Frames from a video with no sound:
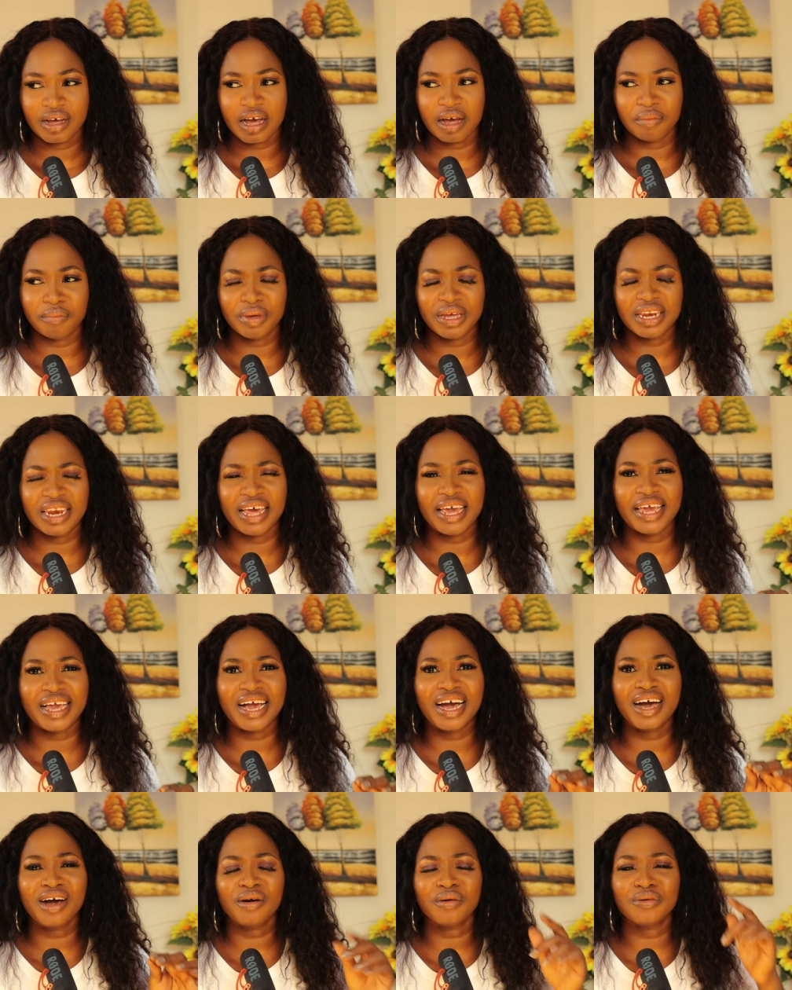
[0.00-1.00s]
I mean, like,
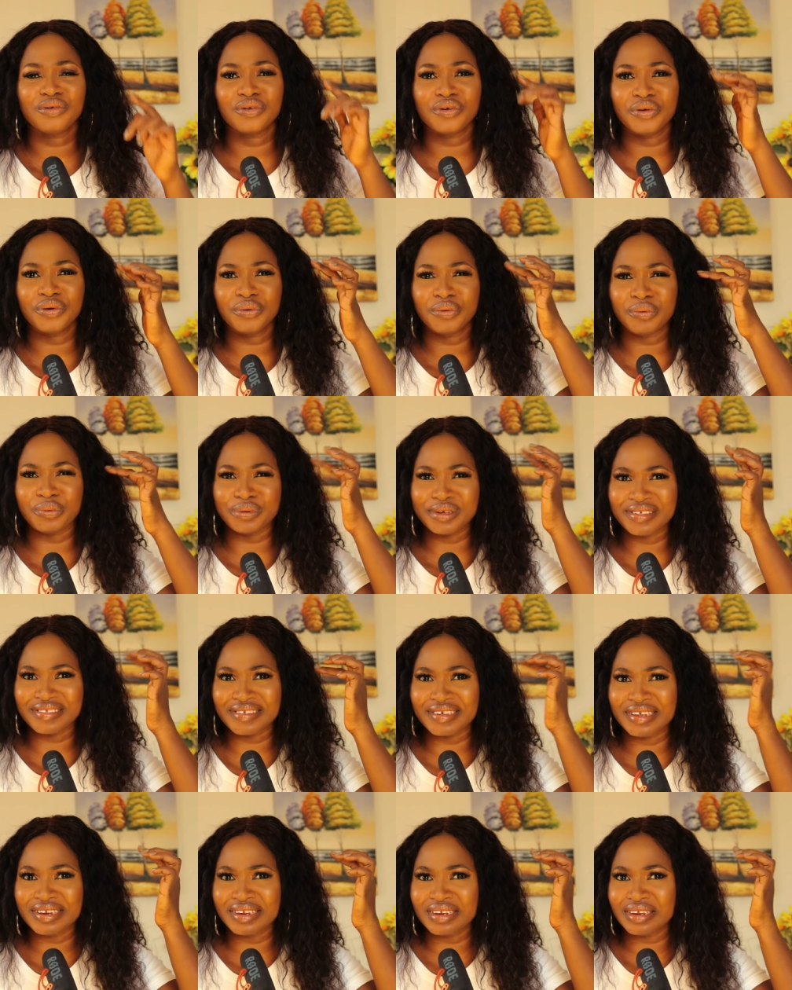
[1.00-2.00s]
how do you
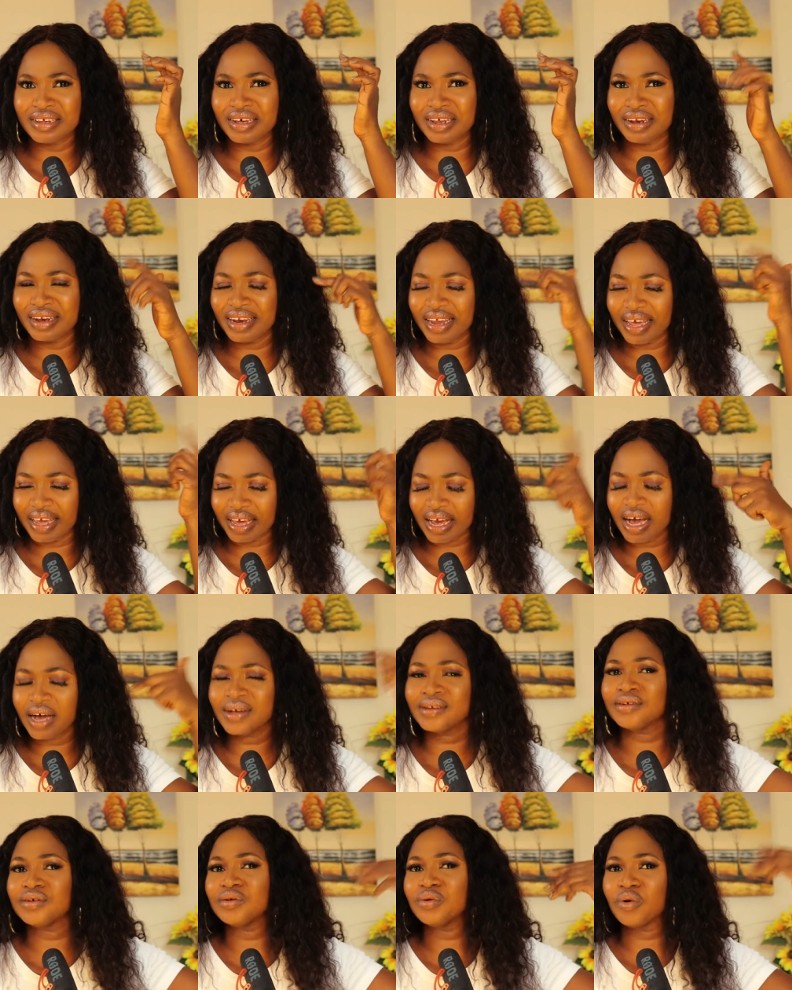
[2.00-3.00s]
reason? Like,
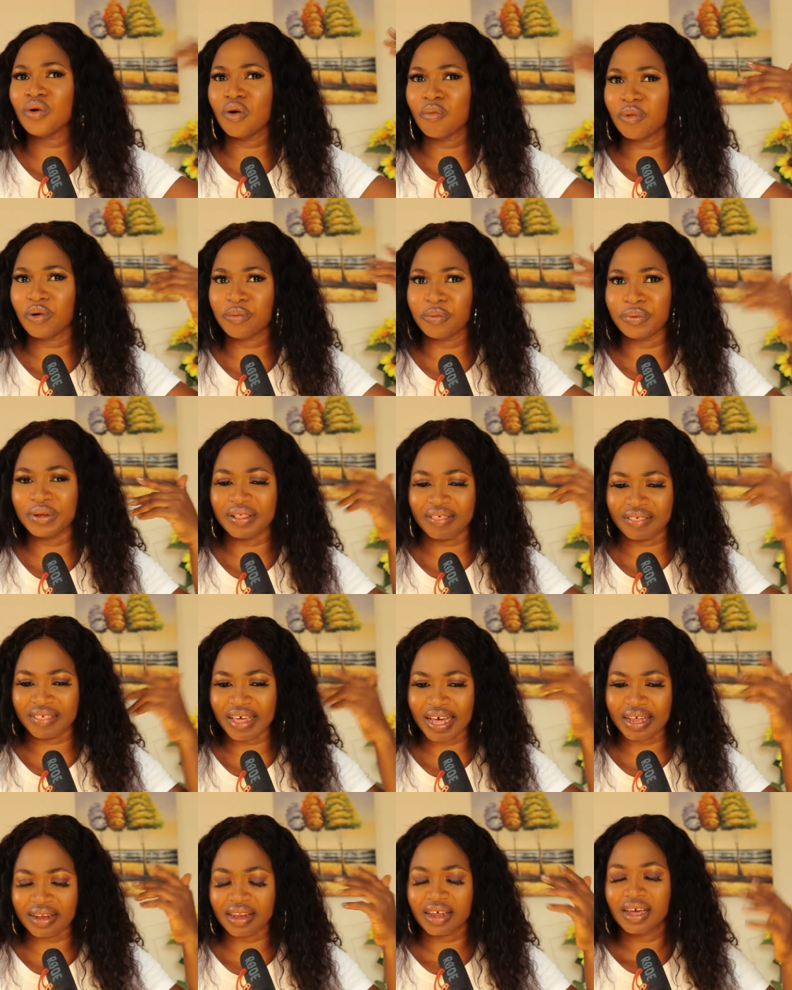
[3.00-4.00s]
how do you come up with
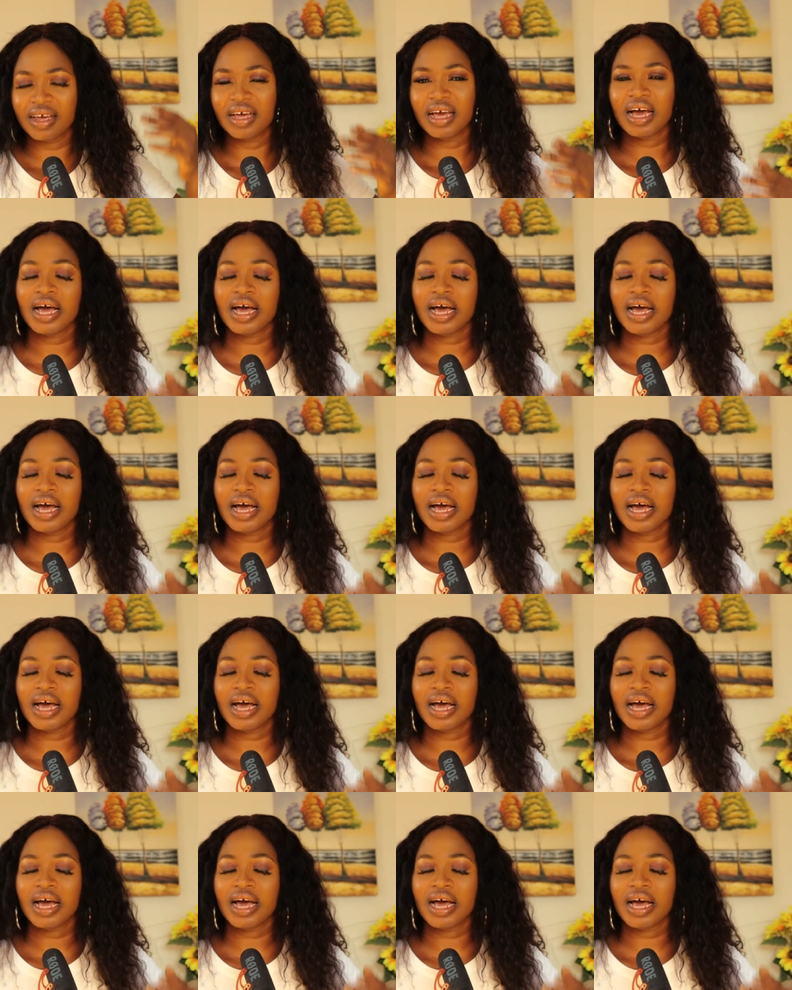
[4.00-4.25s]
that?